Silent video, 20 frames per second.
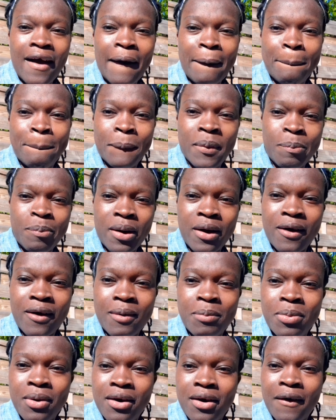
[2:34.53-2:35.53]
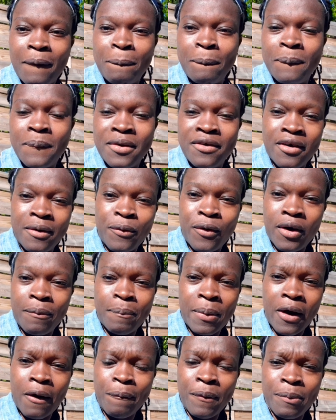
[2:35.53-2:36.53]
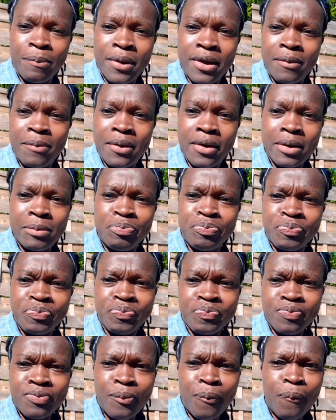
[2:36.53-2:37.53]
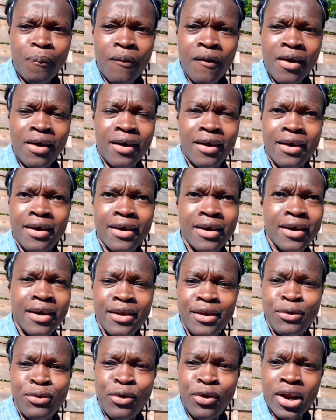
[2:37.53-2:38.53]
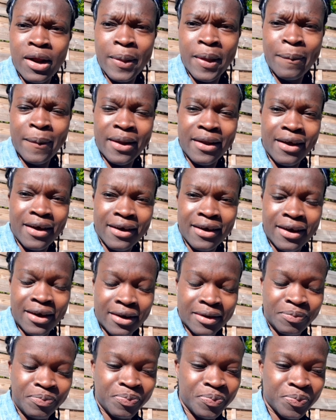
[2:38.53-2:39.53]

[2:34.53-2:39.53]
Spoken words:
Me pack up, Jemo pack up my baby, head round on my mother again.